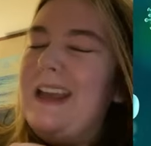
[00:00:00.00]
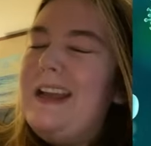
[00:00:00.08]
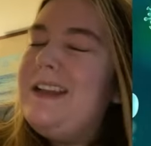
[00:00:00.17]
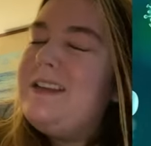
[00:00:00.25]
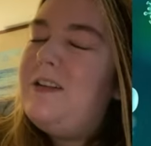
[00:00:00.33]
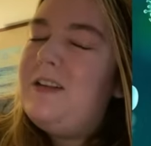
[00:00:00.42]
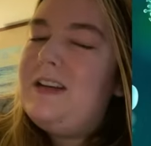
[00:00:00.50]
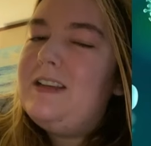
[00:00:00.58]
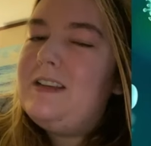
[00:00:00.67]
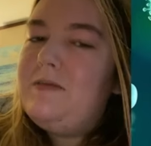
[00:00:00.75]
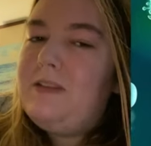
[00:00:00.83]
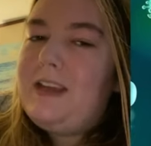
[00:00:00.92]
so it
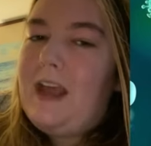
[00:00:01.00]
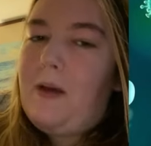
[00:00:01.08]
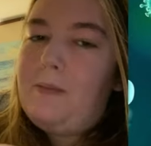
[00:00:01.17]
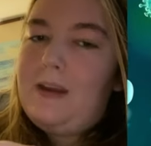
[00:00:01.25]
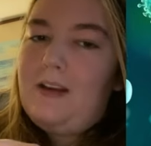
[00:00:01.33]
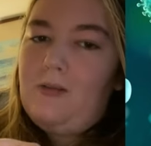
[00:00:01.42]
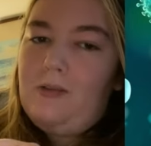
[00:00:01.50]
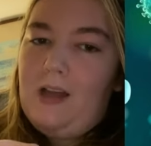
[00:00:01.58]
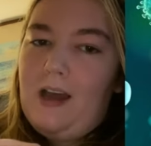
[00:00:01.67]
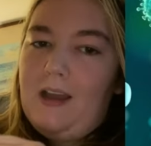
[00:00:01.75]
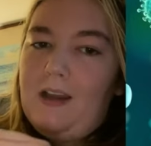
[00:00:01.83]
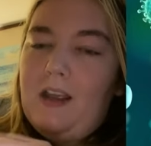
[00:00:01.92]
doesn't really help me a whole
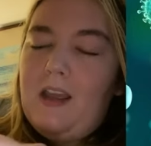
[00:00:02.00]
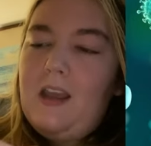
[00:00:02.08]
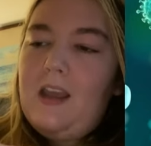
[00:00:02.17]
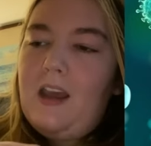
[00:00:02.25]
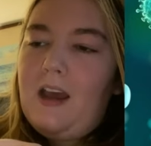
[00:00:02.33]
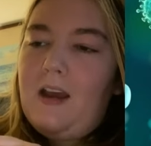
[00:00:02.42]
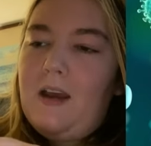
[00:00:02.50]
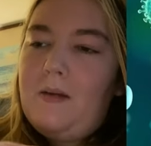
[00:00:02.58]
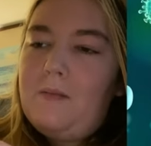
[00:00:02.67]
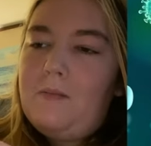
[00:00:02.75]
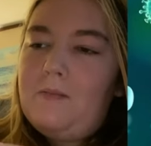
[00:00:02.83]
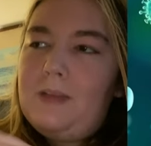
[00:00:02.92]
lot.
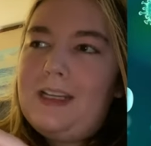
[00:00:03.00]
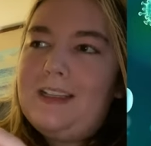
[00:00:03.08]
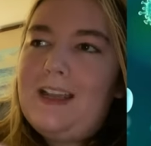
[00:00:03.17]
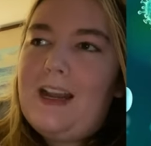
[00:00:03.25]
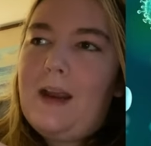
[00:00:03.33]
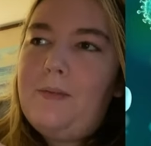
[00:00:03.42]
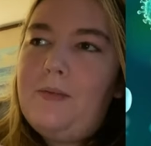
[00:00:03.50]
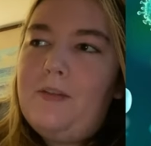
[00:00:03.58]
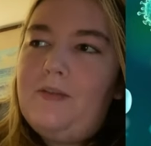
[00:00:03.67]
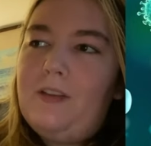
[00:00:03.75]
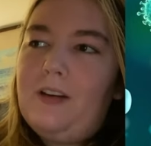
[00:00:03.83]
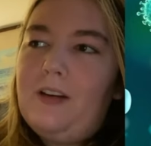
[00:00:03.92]
Like I said, I
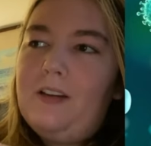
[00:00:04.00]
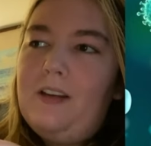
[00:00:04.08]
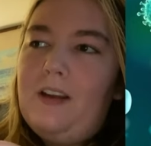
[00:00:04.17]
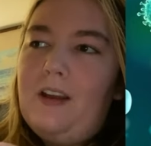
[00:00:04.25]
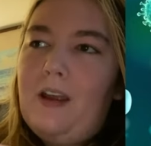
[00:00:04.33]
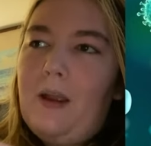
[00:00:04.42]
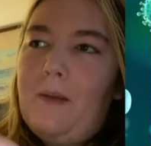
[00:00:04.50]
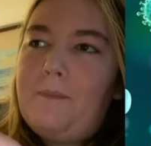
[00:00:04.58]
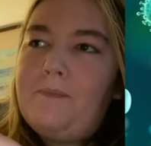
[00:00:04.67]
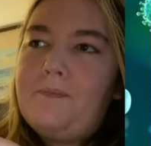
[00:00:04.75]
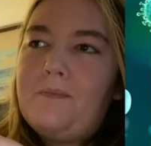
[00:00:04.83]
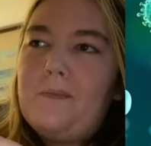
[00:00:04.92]
prefer the
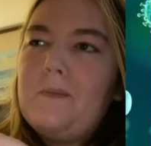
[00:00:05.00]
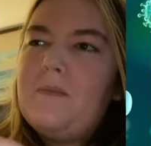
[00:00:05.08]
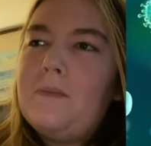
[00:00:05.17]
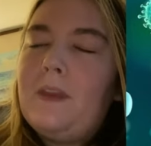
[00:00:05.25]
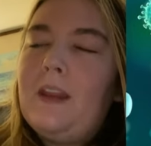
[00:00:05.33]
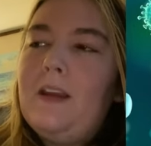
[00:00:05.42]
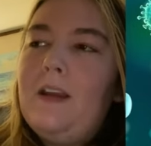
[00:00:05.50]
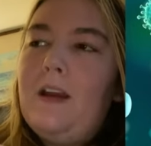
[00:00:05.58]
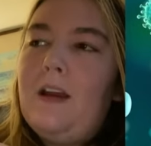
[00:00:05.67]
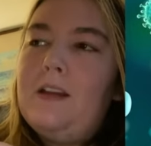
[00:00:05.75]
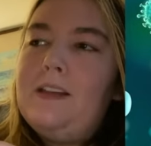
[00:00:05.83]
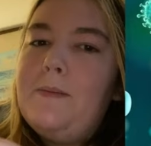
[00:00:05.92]

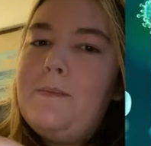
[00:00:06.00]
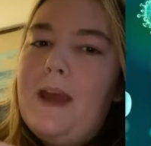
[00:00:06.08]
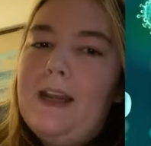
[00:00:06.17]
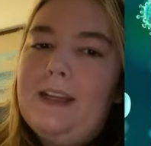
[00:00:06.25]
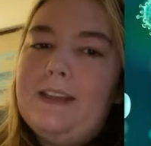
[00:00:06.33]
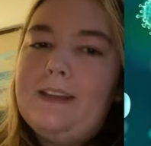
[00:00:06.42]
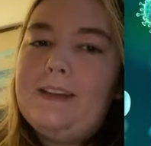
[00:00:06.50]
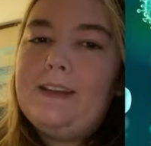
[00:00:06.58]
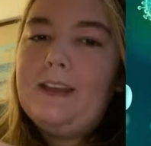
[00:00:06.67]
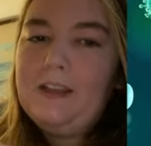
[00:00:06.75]
Lip Medics.